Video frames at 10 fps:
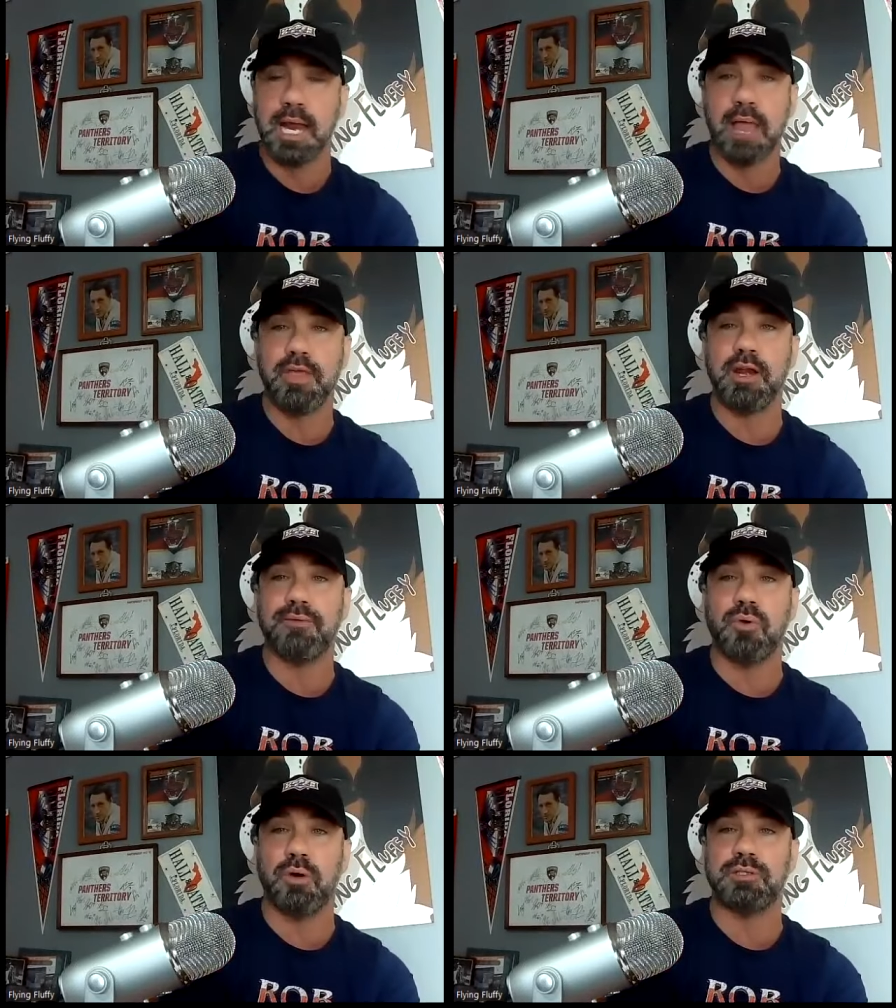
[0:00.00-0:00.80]
And then,
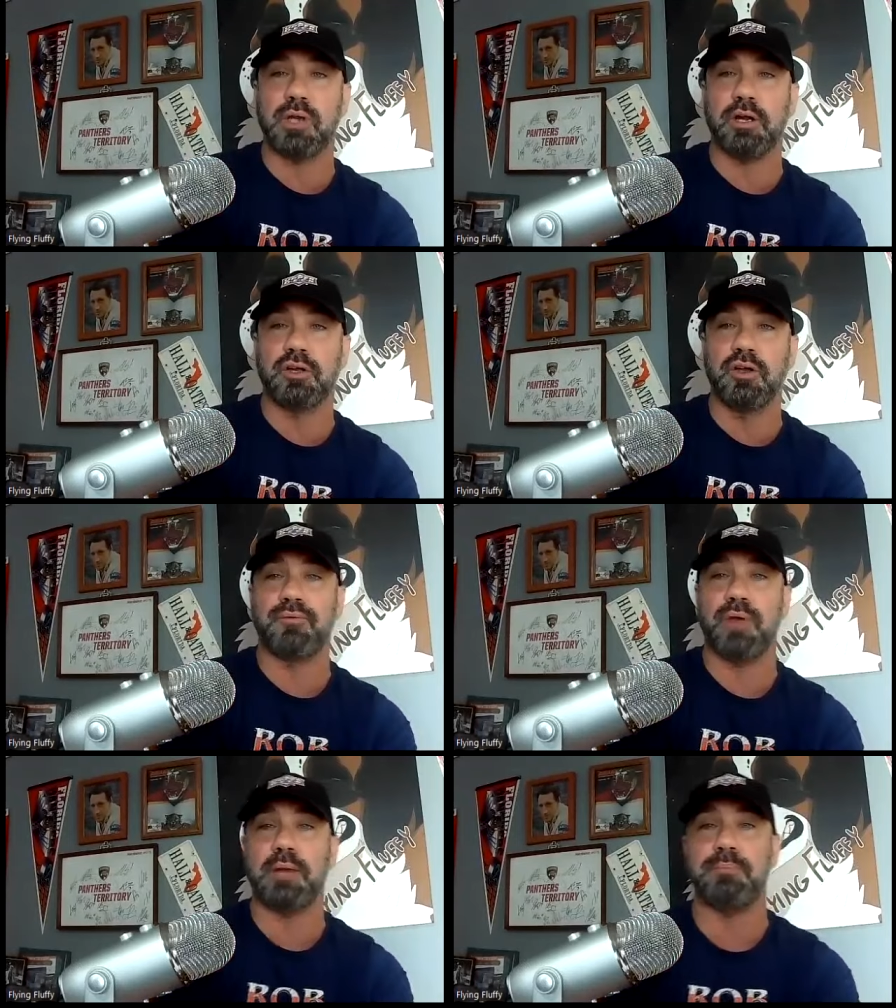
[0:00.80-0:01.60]
of course, our
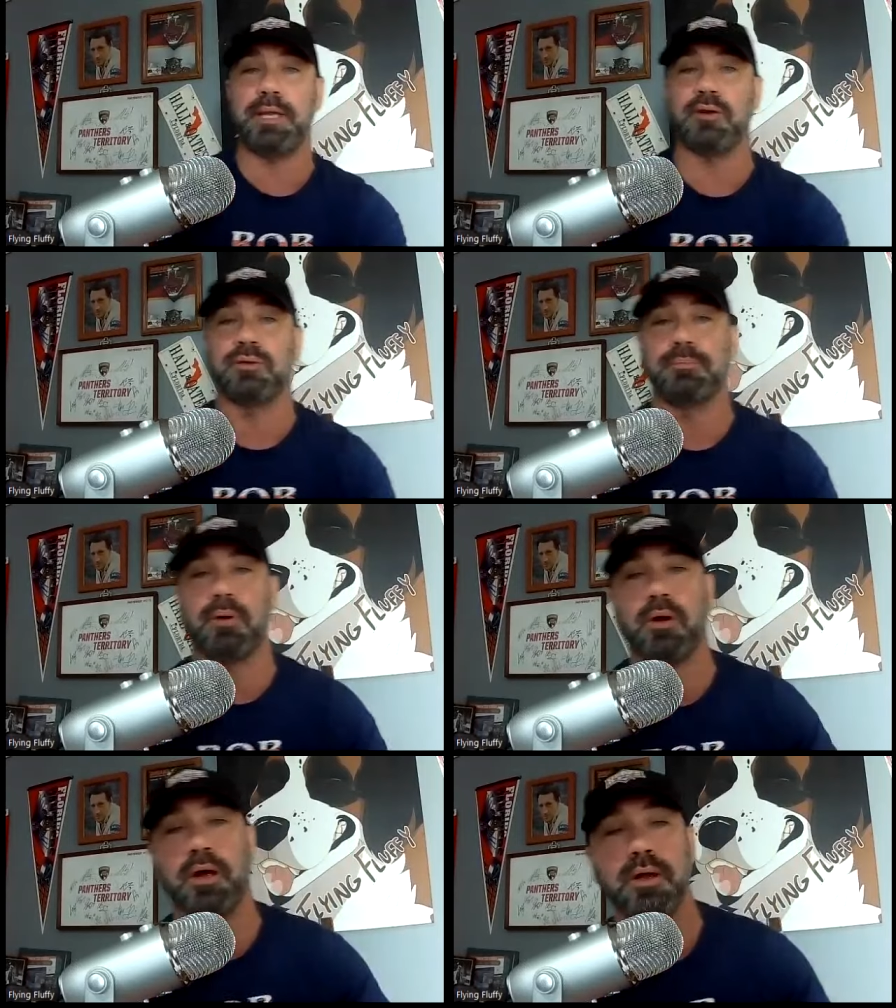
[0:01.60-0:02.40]
good friend Peter
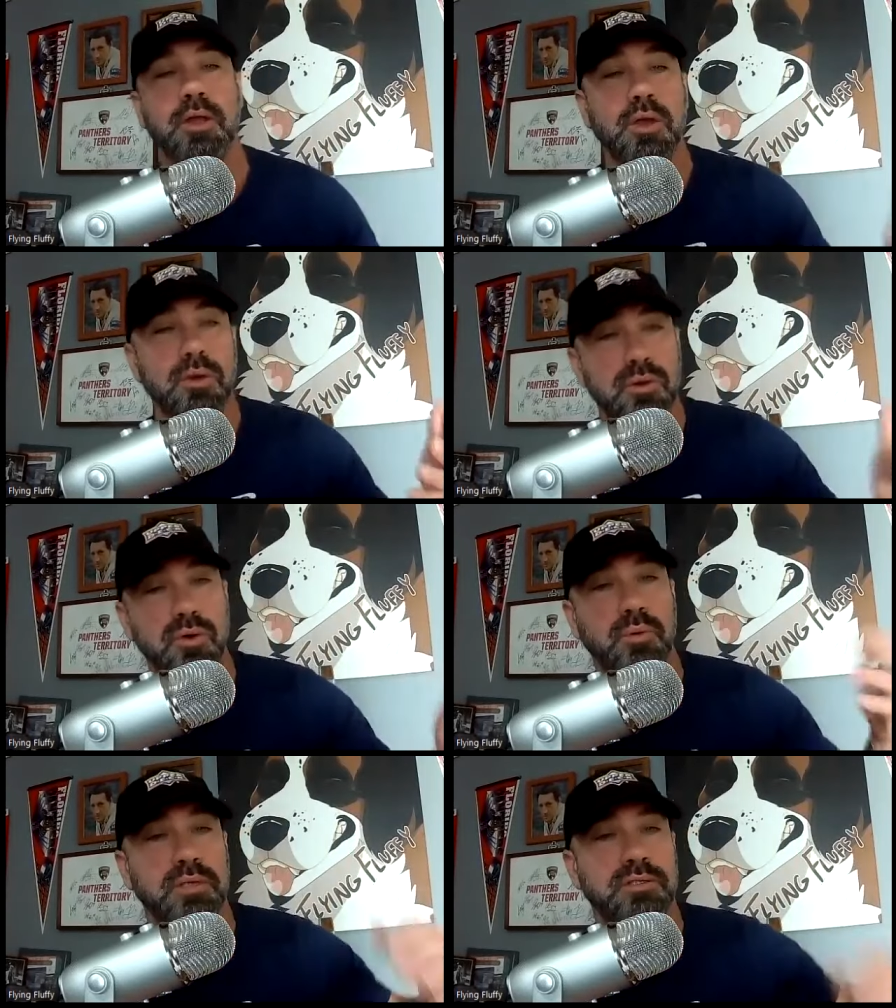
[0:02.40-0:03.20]
DeBoer,
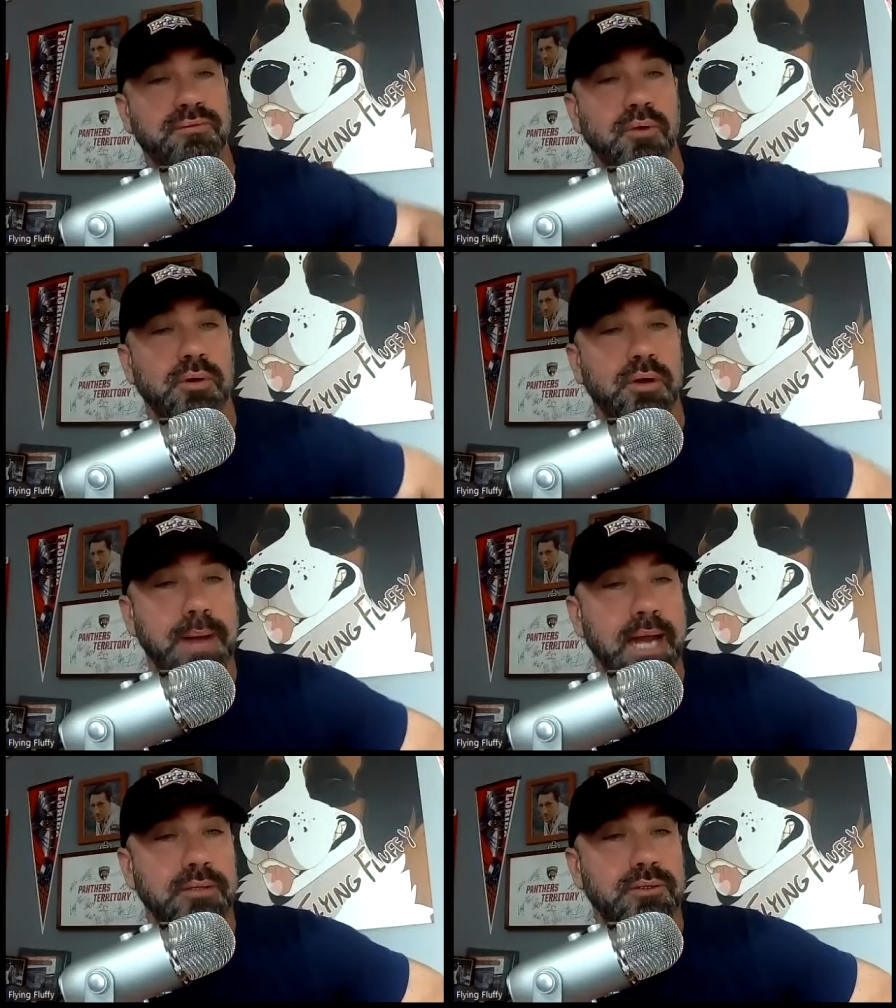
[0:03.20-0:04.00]
who was the Florida
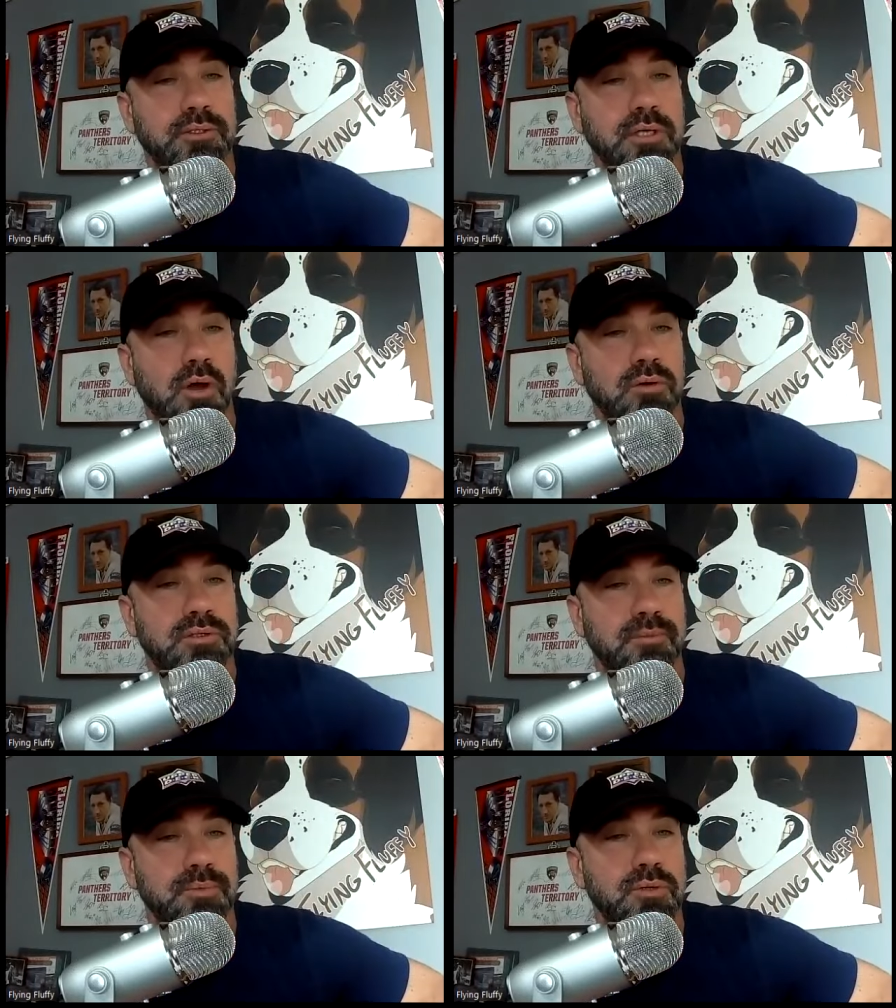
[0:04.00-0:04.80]
Panthers
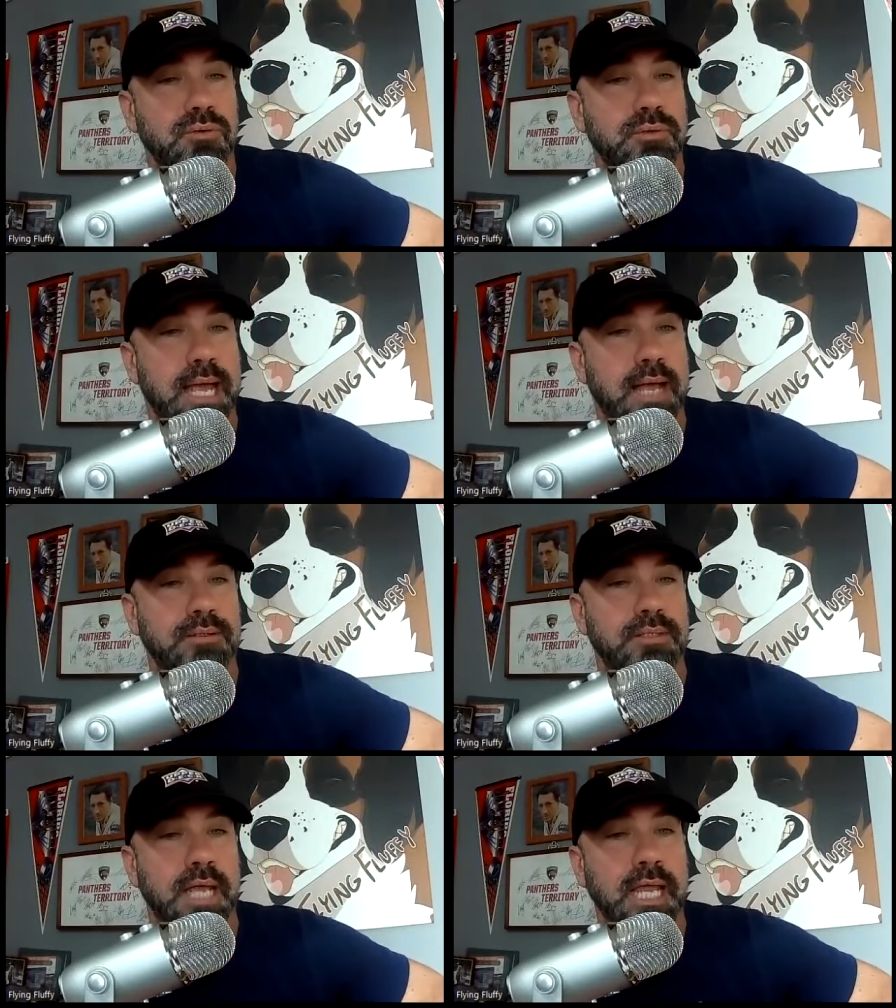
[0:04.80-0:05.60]
coach from
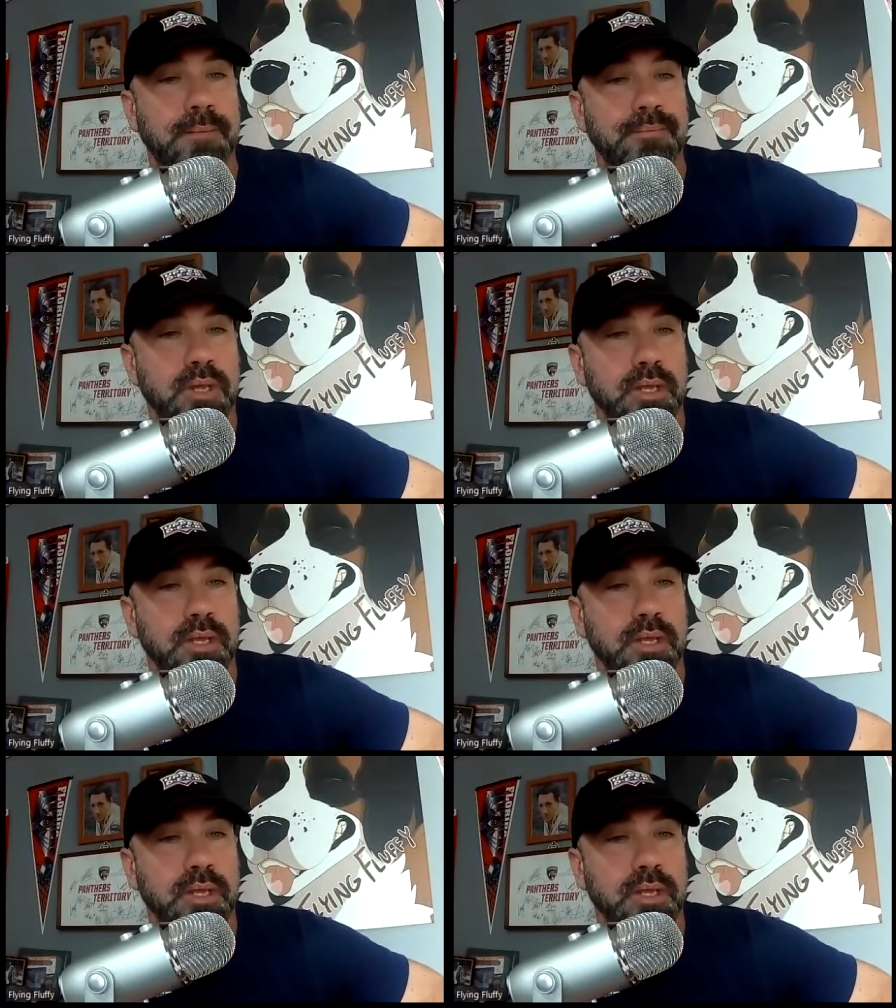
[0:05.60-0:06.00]
2008